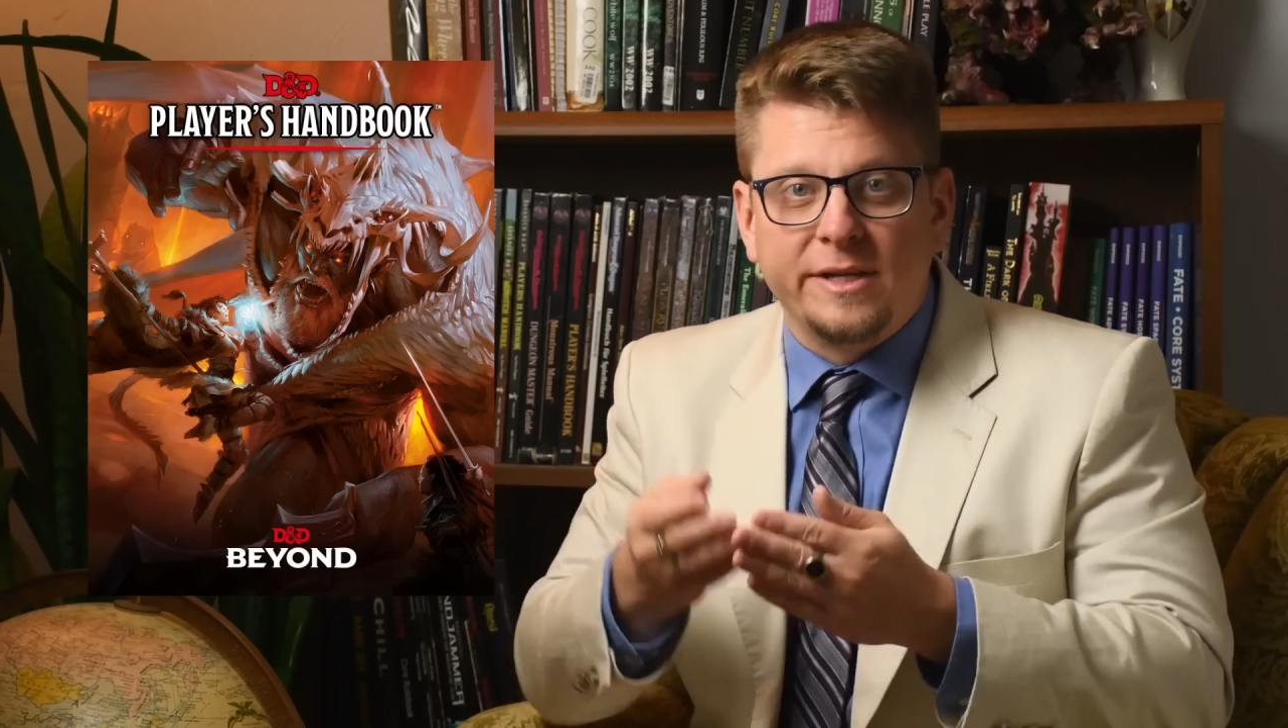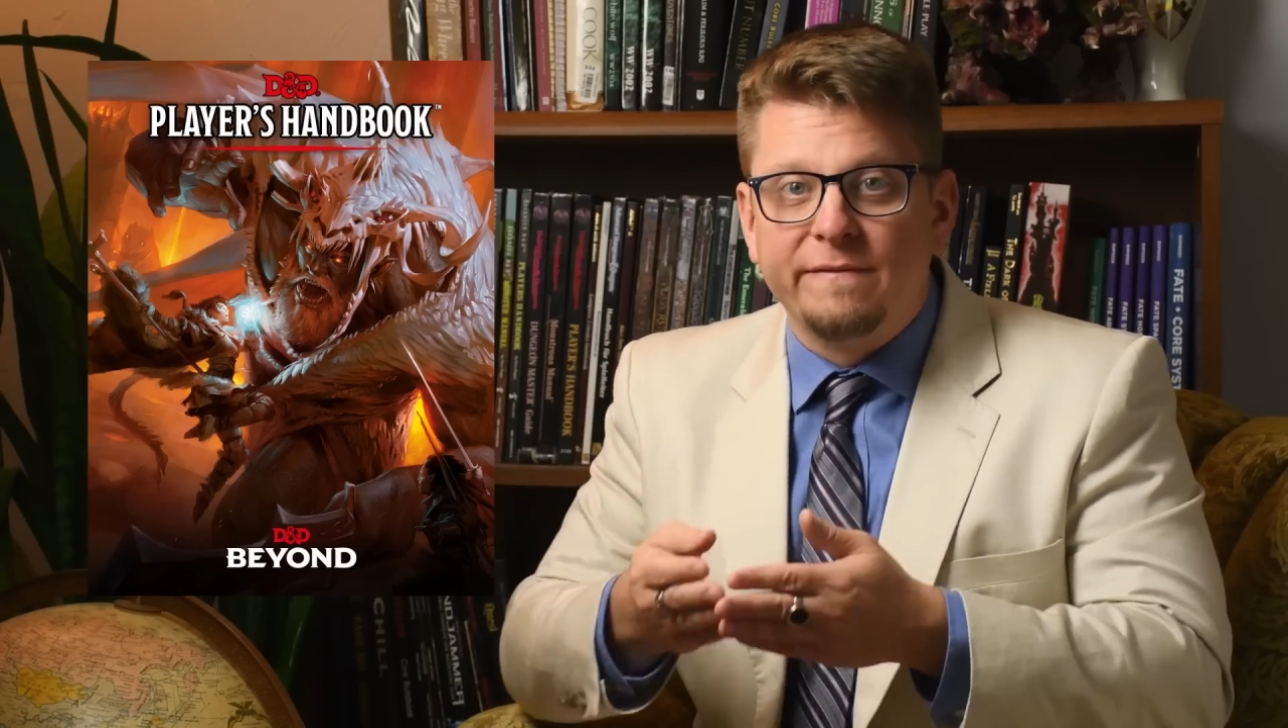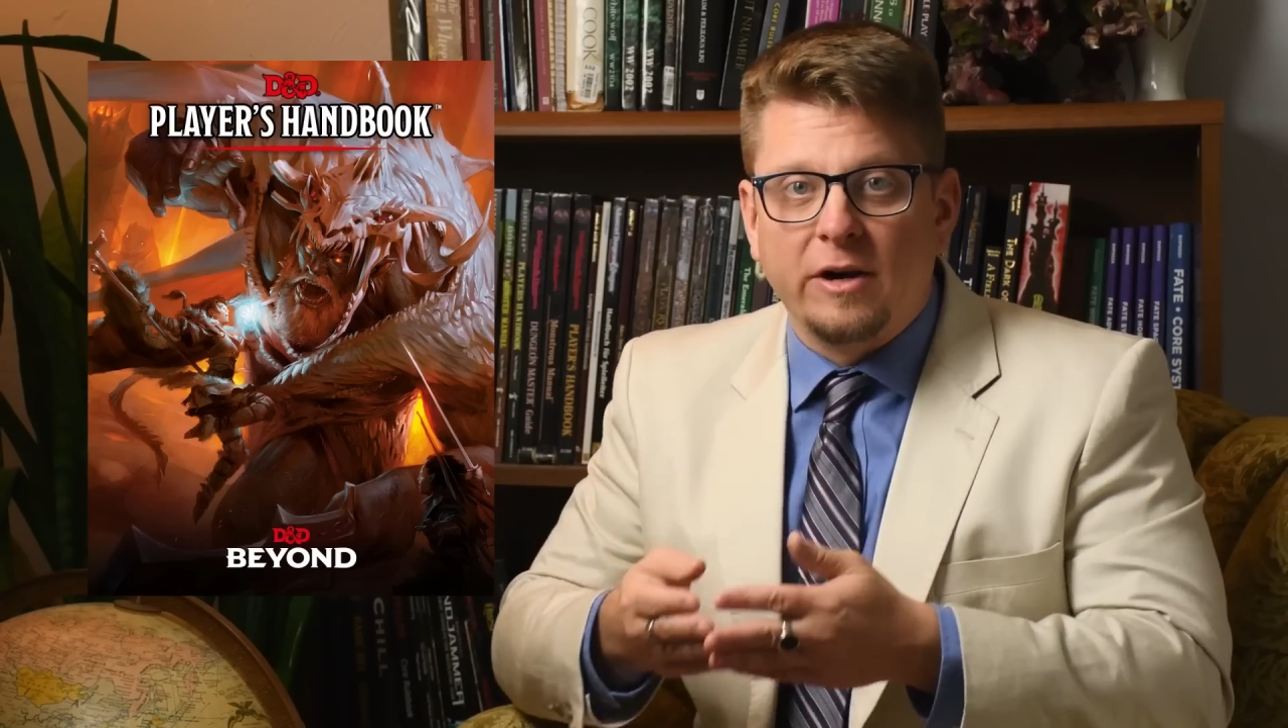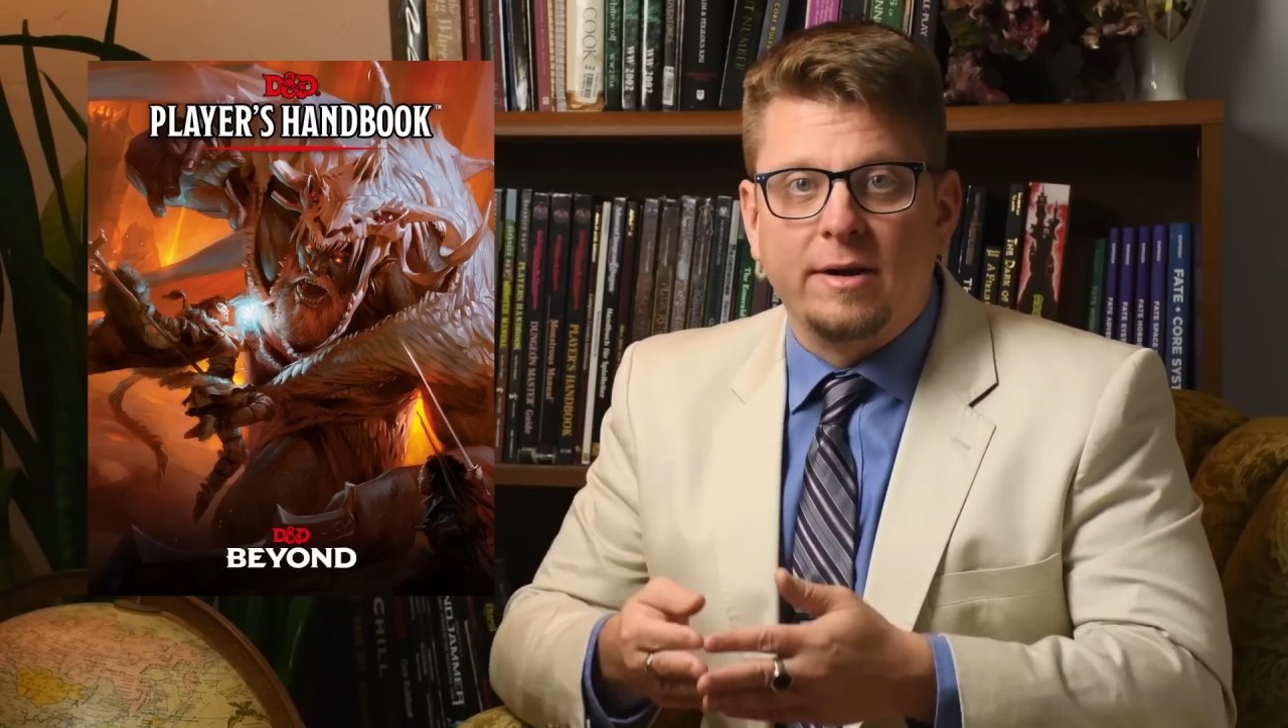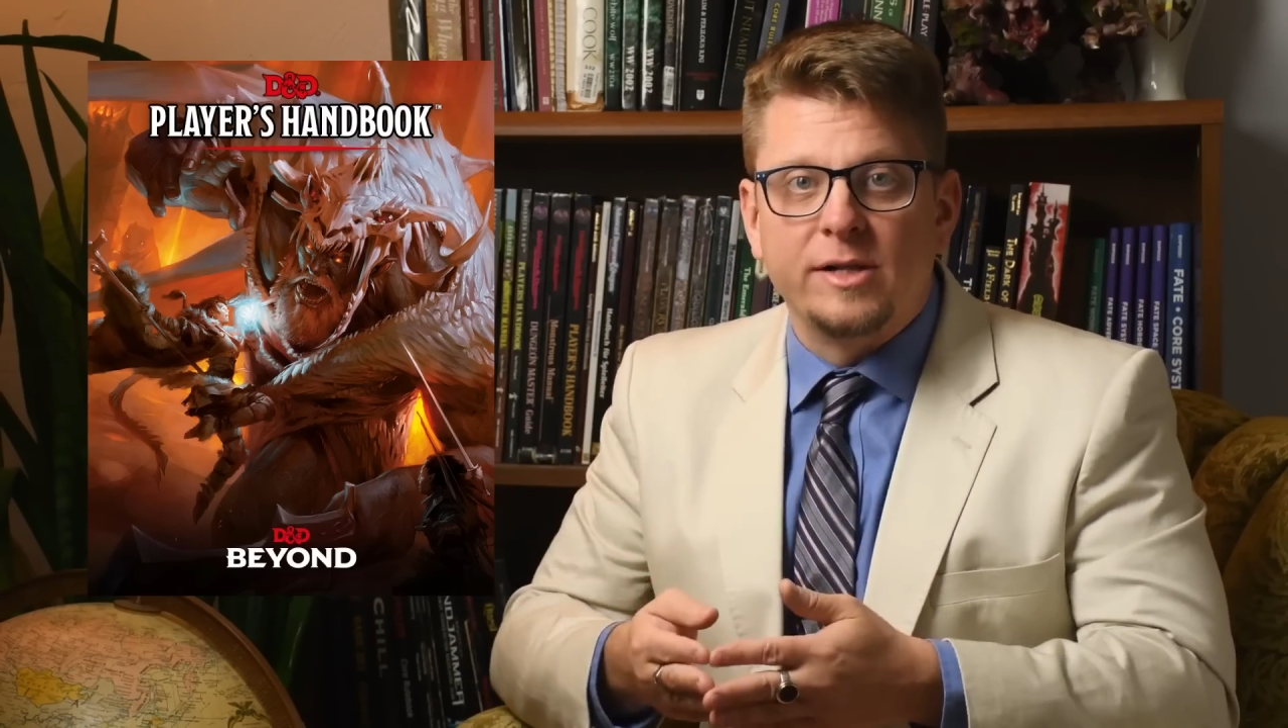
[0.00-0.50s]
in
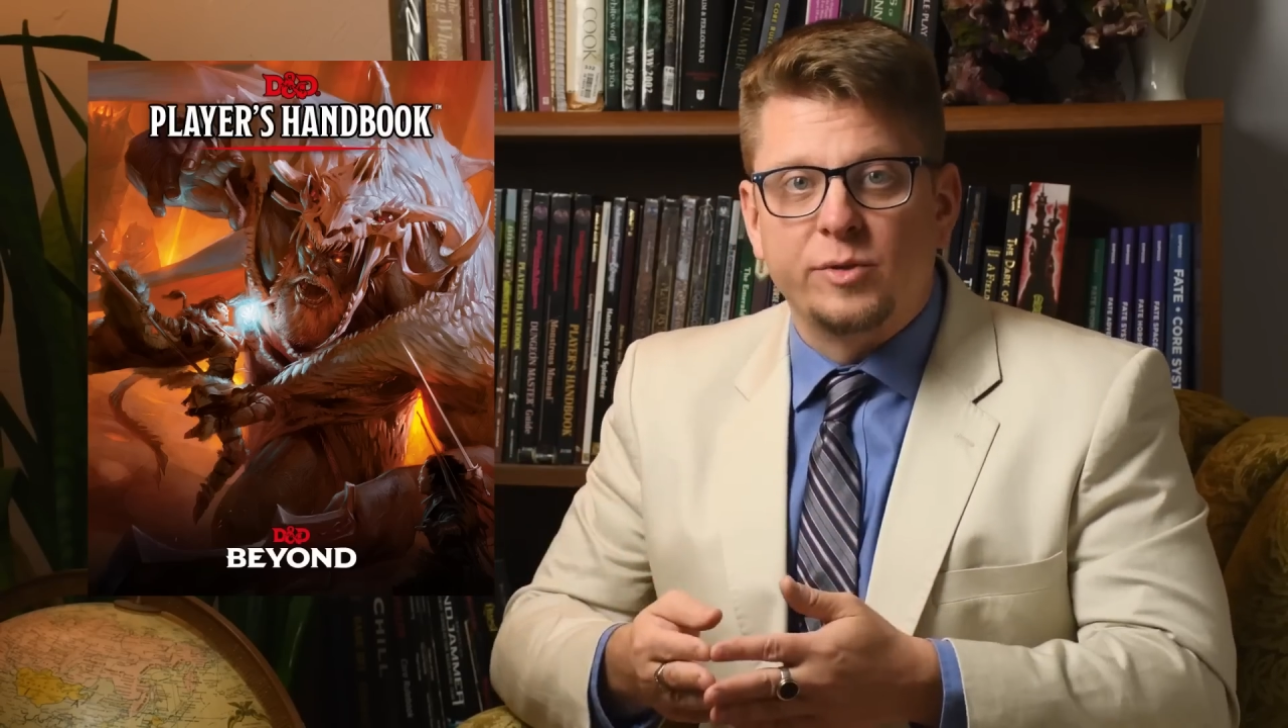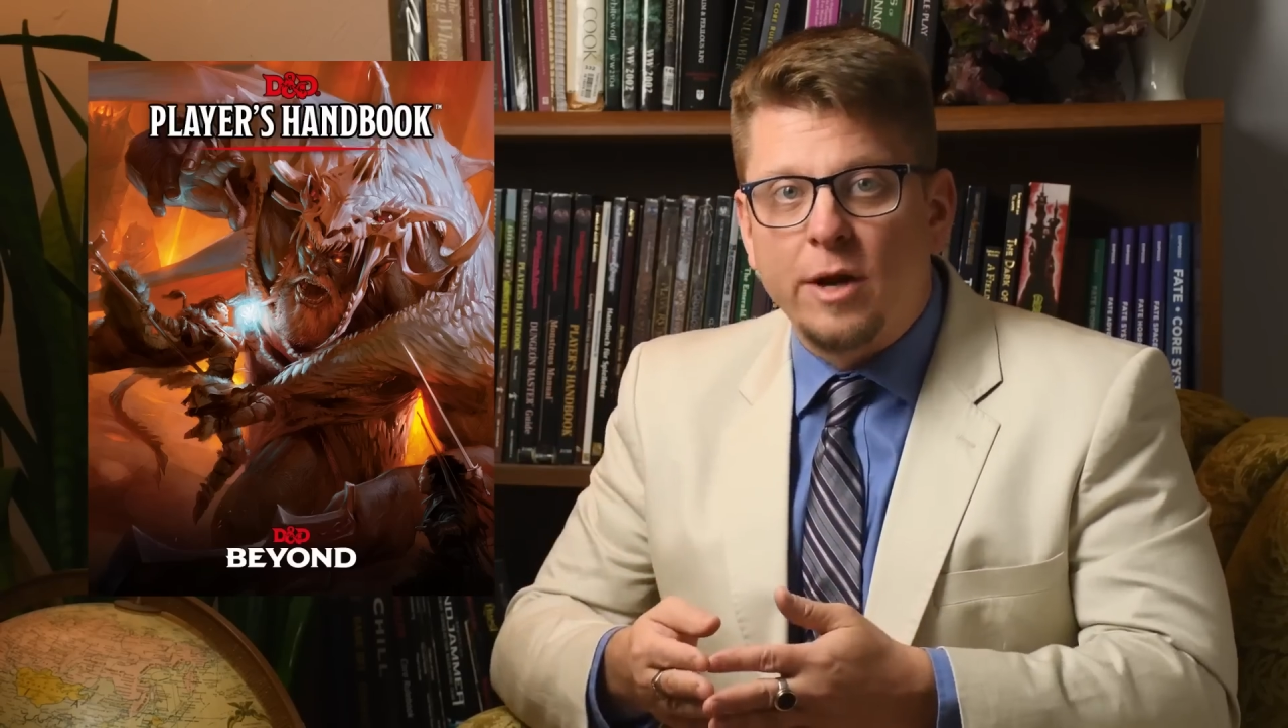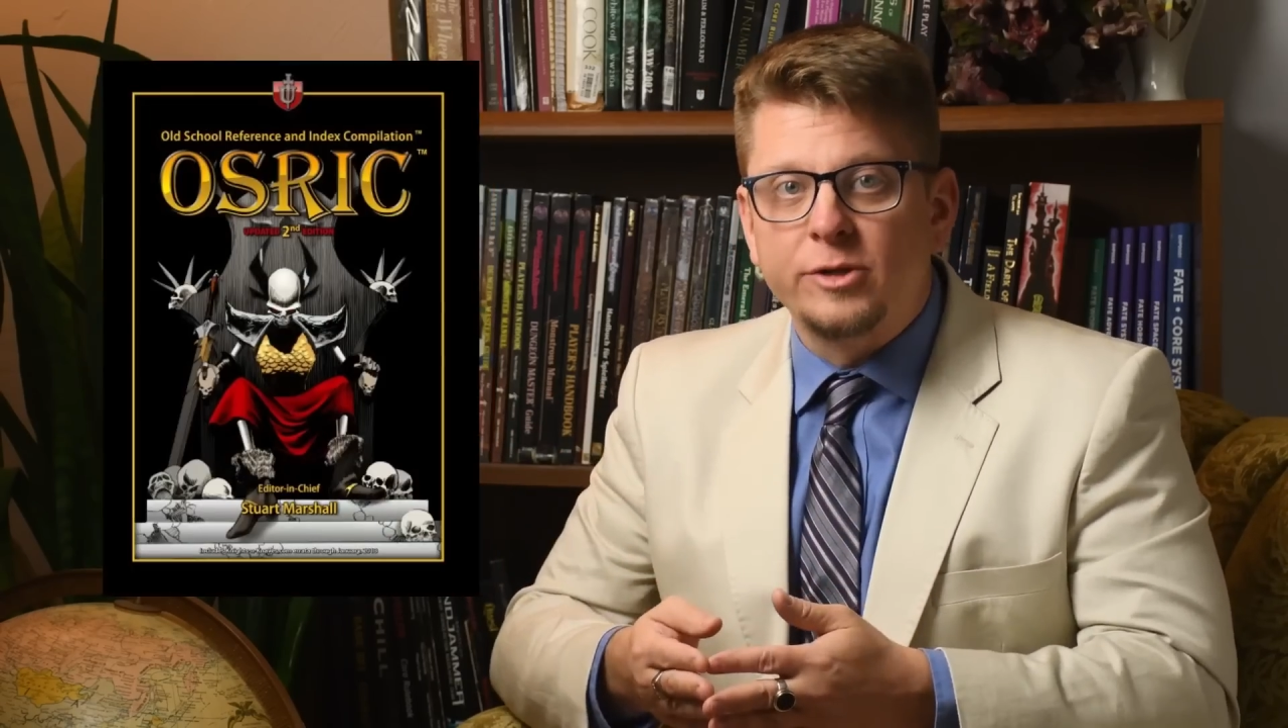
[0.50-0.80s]
various